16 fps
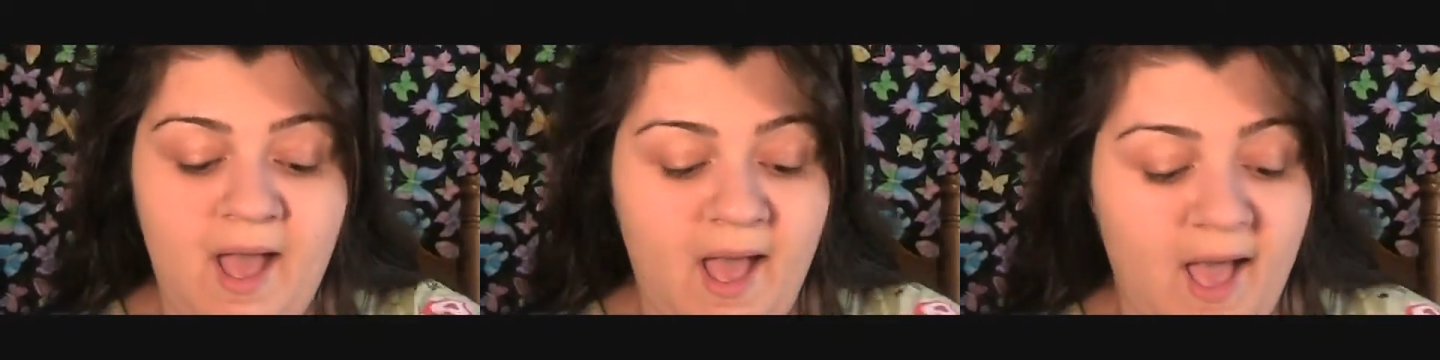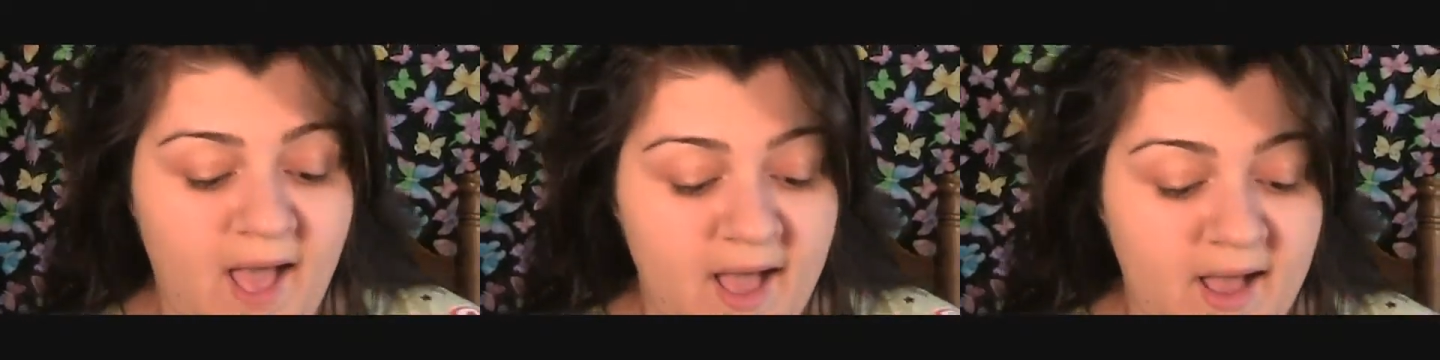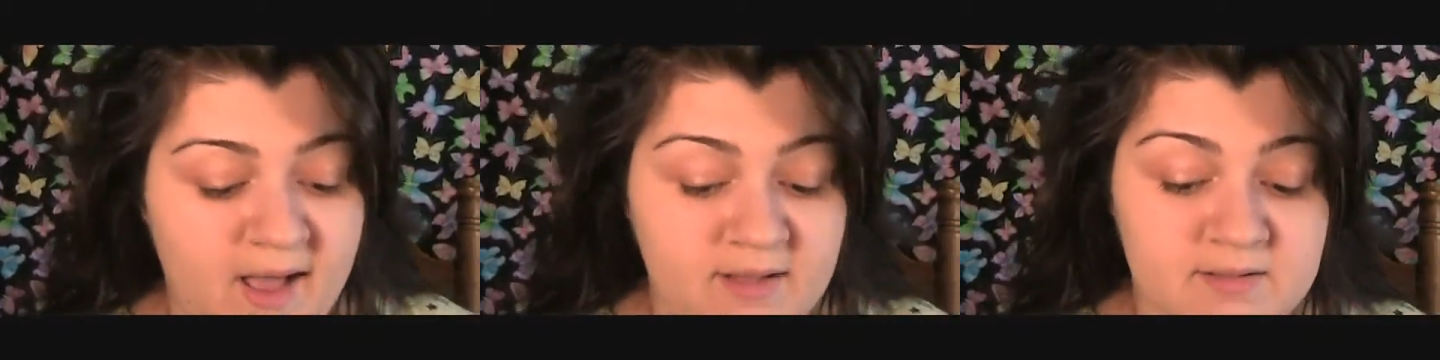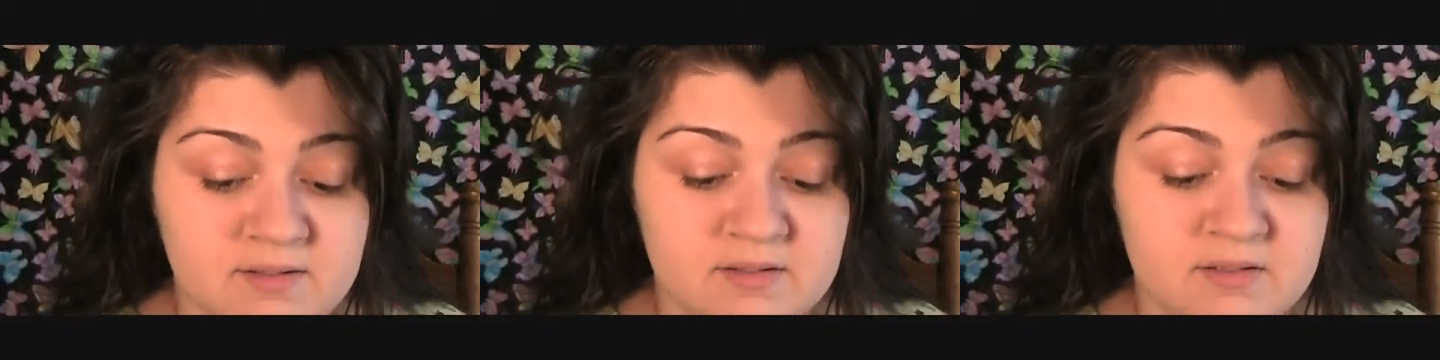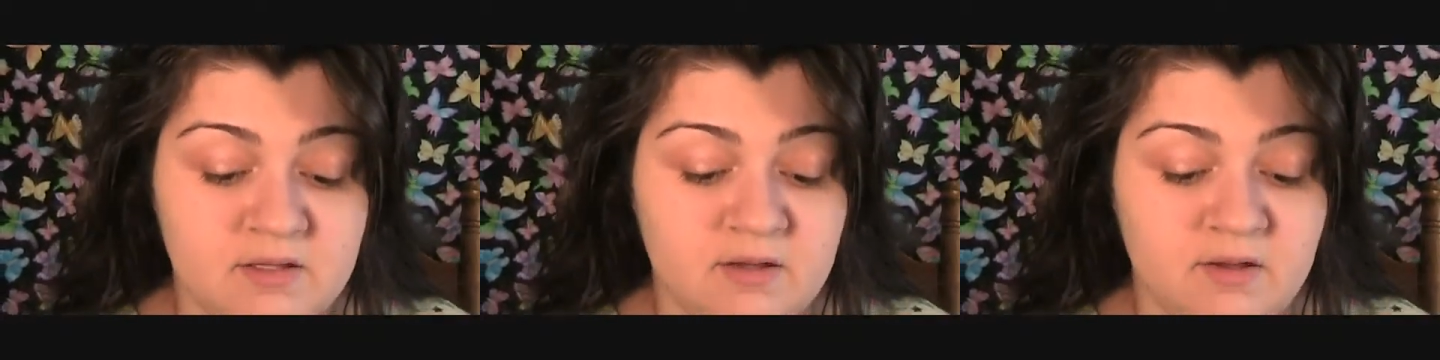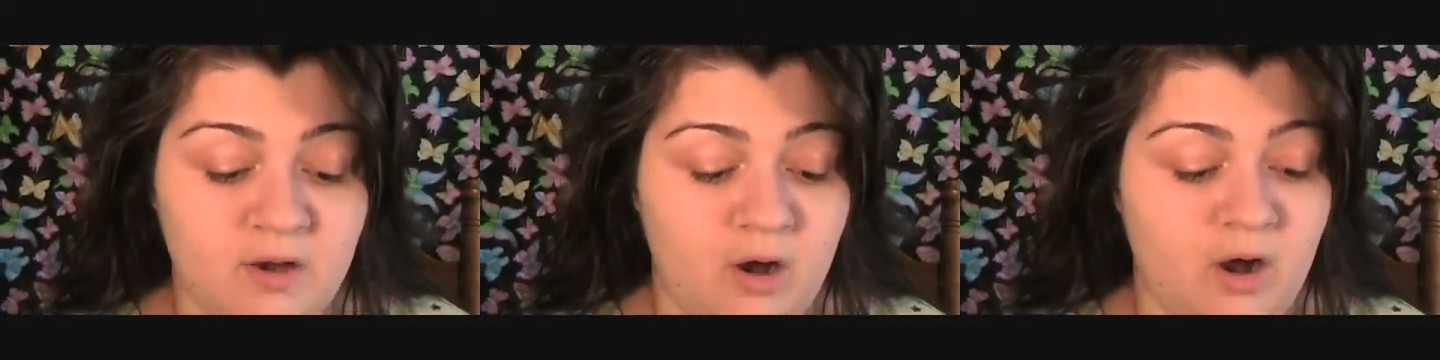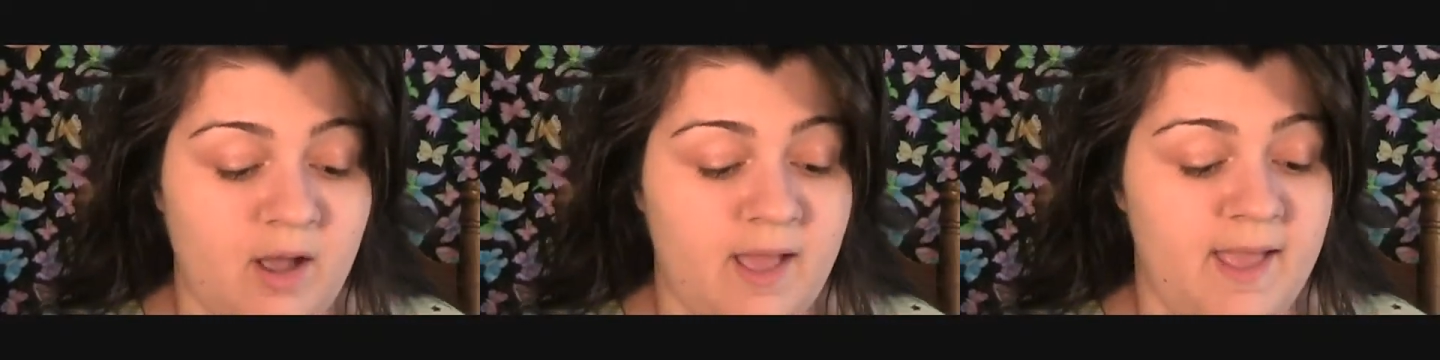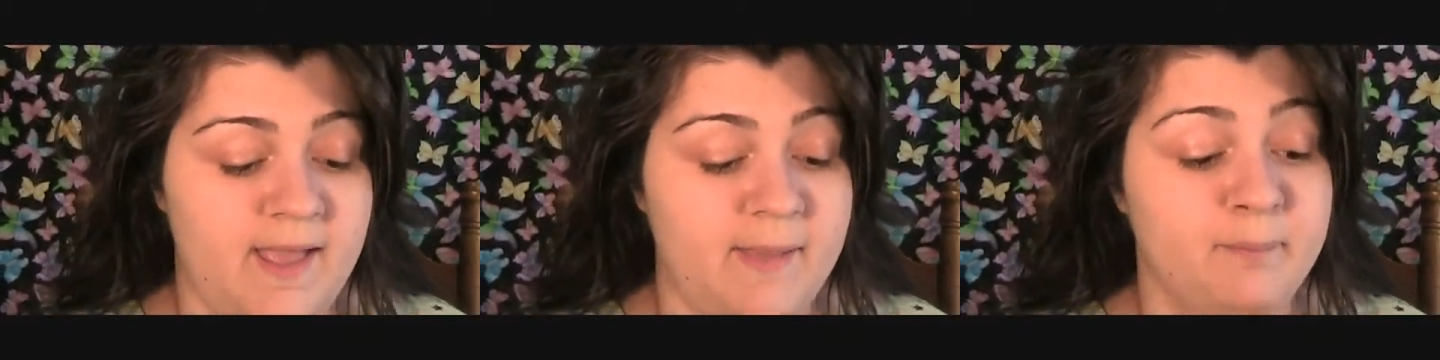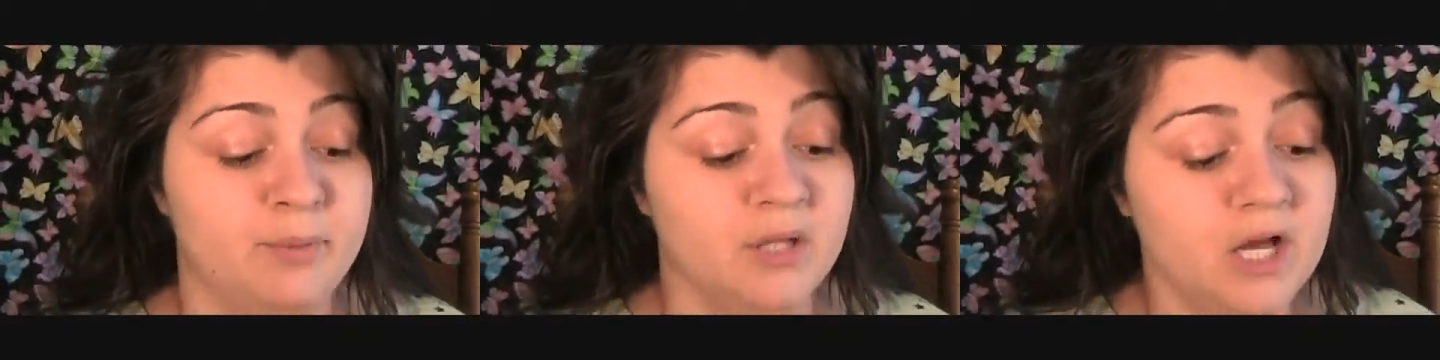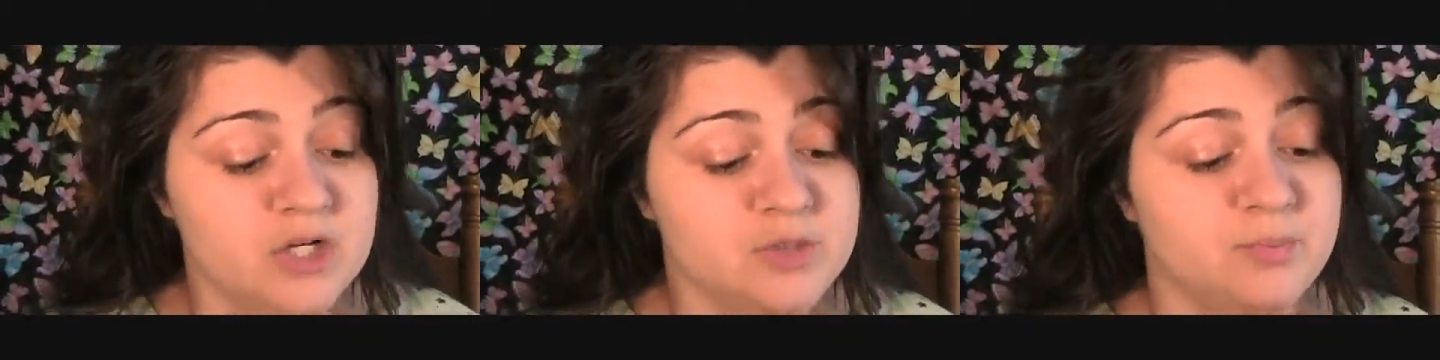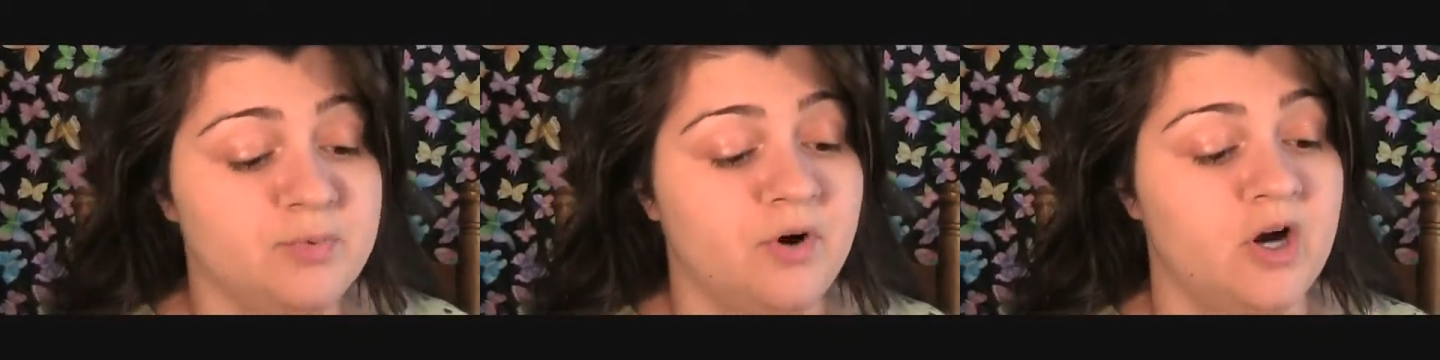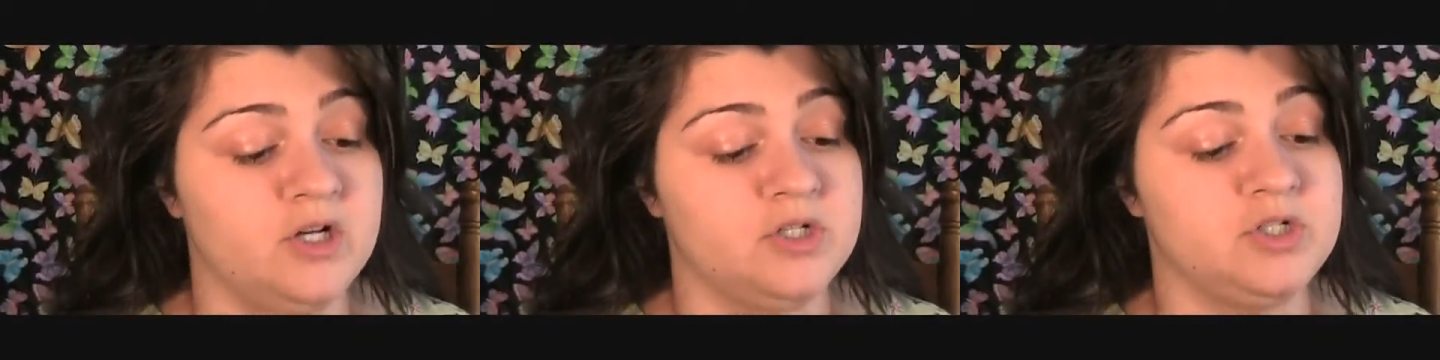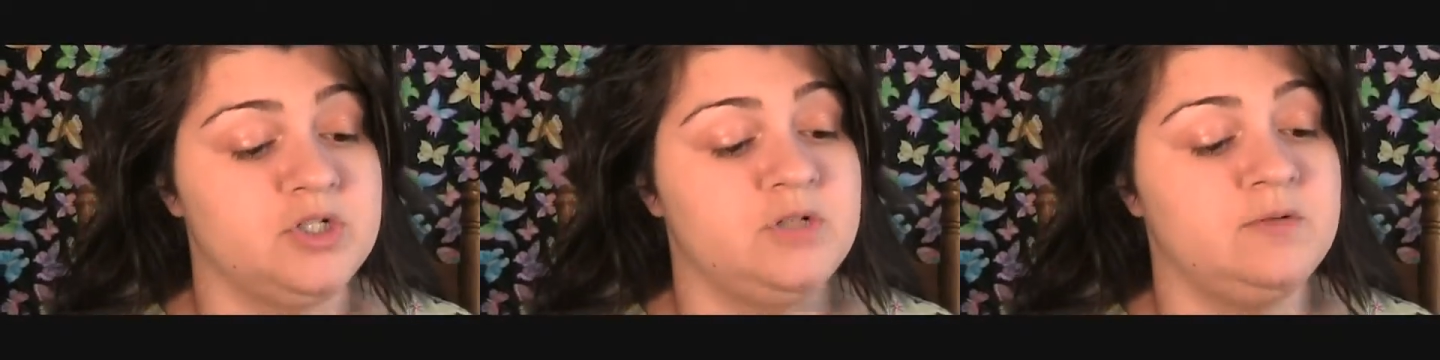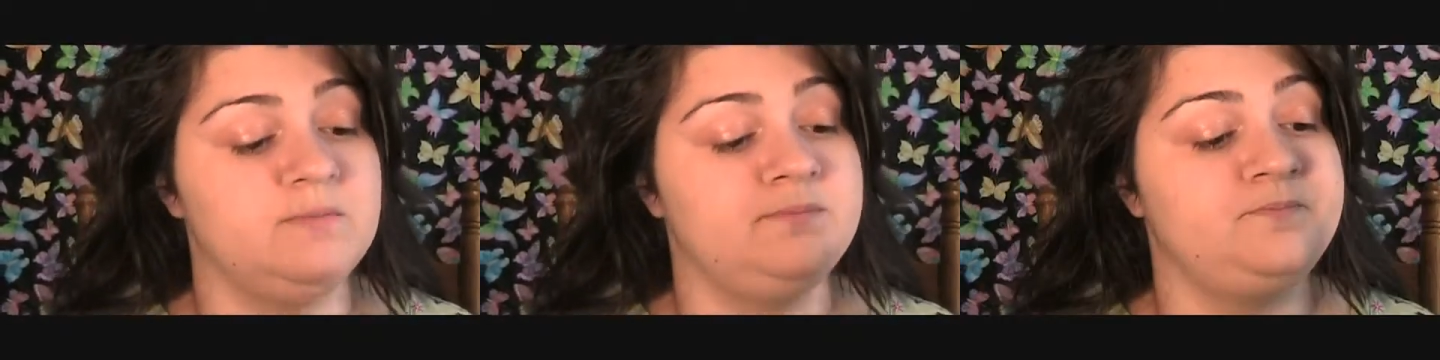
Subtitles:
And a blush brush.